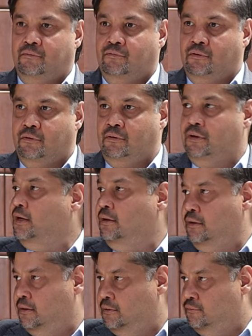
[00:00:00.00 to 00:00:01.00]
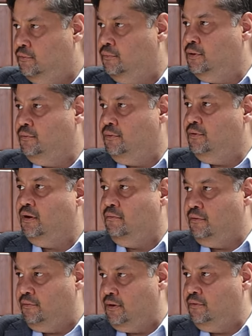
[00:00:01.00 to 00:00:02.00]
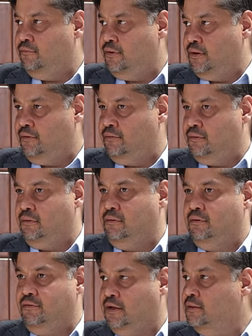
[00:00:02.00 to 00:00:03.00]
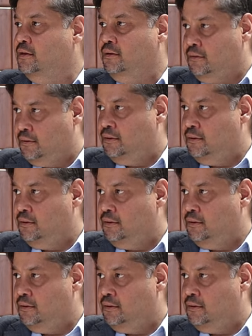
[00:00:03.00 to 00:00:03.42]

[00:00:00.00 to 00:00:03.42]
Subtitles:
for India, for one of the travel trade fairs, Sate,